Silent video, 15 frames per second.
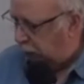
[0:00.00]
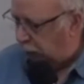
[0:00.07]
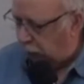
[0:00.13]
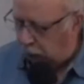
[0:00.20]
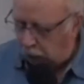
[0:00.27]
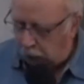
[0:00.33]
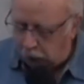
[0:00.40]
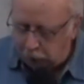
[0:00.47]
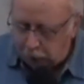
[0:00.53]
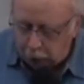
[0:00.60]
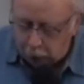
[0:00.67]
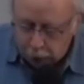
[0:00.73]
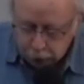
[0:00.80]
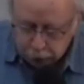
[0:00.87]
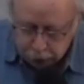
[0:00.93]

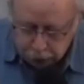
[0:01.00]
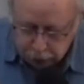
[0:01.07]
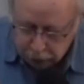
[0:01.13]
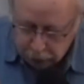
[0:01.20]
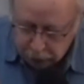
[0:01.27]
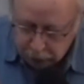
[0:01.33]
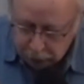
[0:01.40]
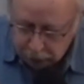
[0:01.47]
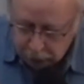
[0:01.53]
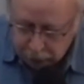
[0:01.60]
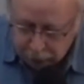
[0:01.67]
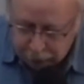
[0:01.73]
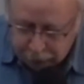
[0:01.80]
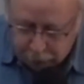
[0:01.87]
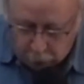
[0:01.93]
almost
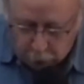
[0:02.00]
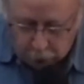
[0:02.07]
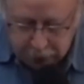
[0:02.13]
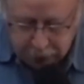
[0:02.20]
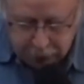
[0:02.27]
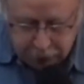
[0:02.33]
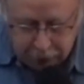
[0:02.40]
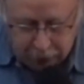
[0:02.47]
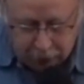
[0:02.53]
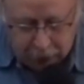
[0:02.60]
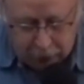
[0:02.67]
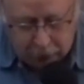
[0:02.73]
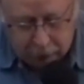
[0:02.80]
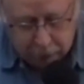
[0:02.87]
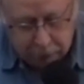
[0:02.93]
40
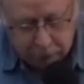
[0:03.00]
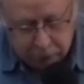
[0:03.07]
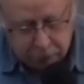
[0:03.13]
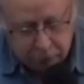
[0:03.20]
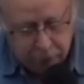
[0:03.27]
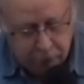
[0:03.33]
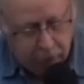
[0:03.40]
times